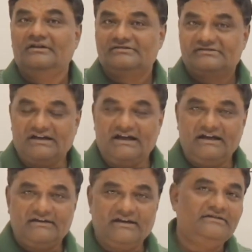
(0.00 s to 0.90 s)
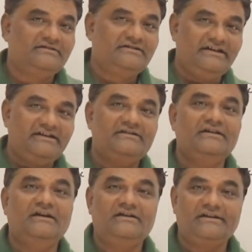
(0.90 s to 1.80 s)
stack and create
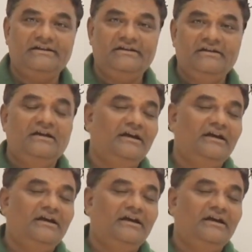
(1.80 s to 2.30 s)
an array